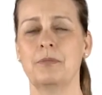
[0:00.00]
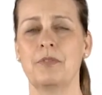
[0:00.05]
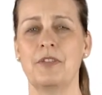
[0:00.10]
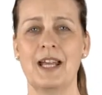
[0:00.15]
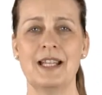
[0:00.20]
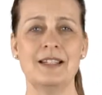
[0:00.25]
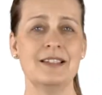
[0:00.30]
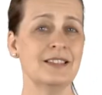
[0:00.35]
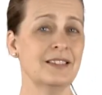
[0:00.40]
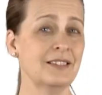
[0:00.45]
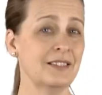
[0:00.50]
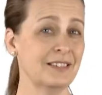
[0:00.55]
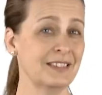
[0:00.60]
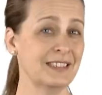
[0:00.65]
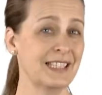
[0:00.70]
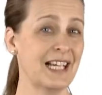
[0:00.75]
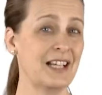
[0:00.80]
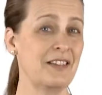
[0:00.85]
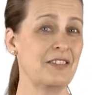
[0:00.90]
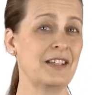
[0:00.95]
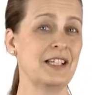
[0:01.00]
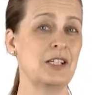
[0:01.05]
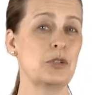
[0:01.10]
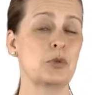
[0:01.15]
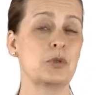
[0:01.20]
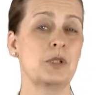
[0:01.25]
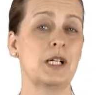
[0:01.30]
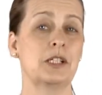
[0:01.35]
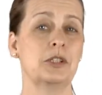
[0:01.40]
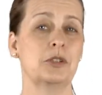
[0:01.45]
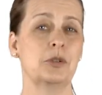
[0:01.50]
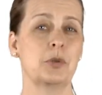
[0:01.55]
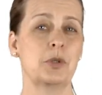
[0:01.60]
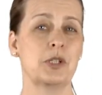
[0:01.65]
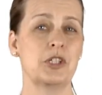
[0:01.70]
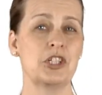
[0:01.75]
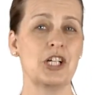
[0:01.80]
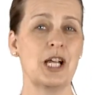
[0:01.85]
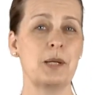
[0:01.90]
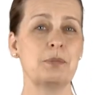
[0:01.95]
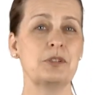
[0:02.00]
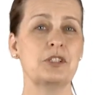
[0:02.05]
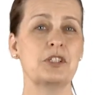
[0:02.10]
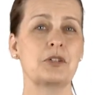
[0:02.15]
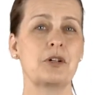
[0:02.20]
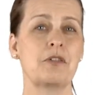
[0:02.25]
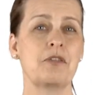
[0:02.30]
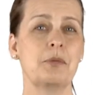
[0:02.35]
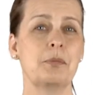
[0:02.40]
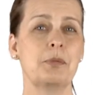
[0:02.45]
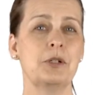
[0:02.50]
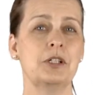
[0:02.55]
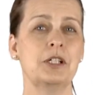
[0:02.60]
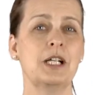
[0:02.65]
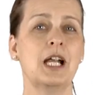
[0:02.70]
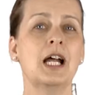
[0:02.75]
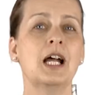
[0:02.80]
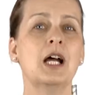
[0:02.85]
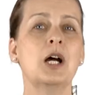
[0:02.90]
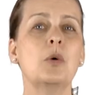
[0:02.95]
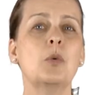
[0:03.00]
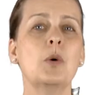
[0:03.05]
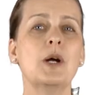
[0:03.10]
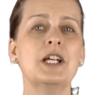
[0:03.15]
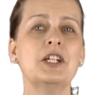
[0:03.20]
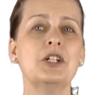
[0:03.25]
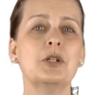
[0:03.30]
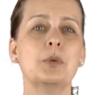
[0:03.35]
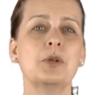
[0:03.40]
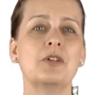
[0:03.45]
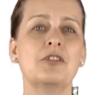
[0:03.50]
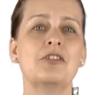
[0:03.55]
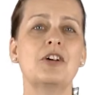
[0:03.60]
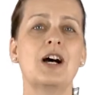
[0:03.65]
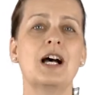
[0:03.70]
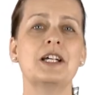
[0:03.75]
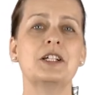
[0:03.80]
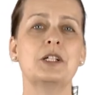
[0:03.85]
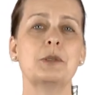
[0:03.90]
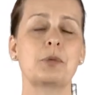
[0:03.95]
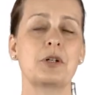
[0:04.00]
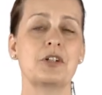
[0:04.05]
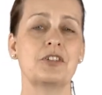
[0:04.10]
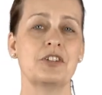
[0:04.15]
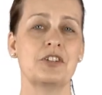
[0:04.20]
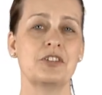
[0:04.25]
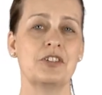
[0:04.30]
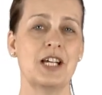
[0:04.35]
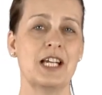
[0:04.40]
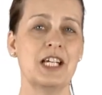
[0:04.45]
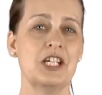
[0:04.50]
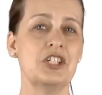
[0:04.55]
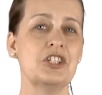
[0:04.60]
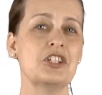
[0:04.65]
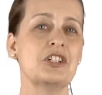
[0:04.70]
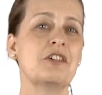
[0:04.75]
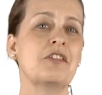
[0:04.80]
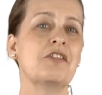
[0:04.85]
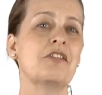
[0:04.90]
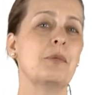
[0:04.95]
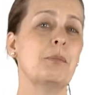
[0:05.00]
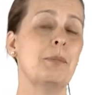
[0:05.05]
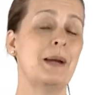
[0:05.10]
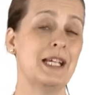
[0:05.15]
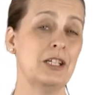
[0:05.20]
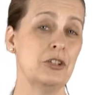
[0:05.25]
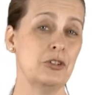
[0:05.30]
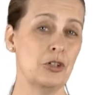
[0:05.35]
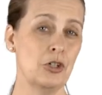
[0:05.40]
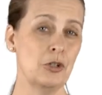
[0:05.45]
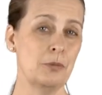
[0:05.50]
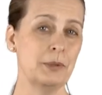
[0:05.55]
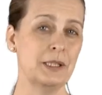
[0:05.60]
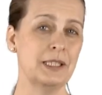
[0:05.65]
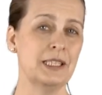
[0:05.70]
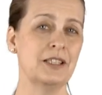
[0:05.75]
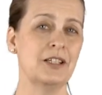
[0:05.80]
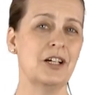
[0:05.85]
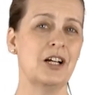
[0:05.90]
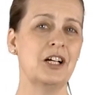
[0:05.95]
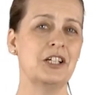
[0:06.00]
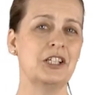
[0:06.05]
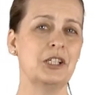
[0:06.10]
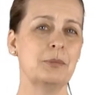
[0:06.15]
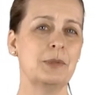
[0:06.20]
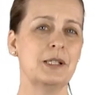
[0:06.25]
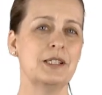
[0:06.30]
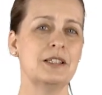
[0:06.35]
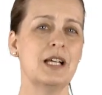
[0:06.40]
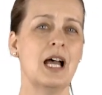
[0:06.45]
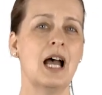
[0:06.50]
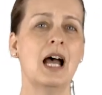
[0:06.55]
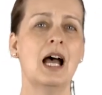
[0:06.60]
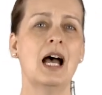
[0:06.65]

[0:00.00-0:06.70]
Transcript: Then scan the introductory chapter of the book, where you will find a presentation of the main topic and argument,